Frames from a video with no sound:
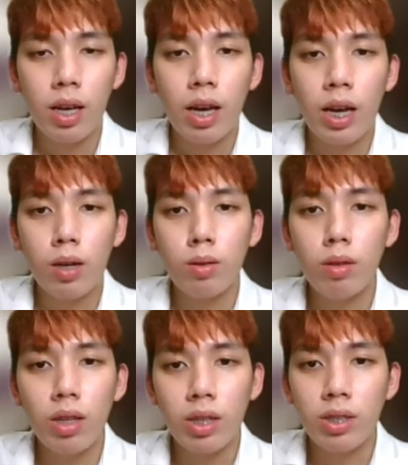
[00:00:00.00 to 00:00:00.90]
I also
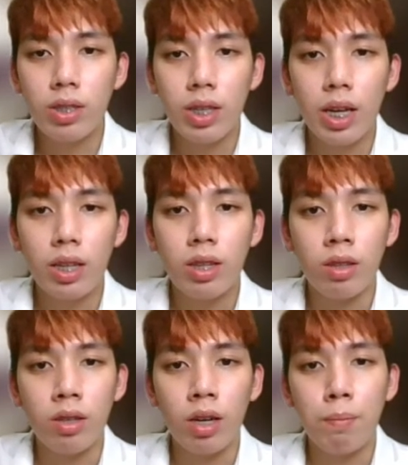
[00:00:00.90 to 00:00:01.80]
learned that
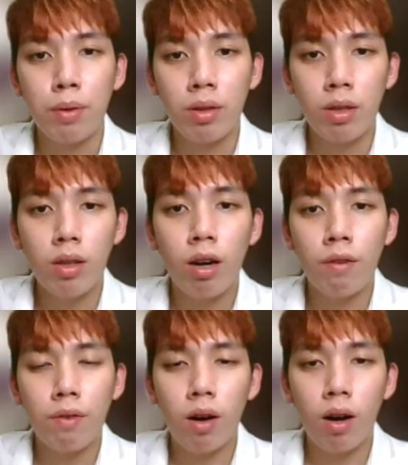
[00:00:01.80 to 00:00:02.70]
the importance of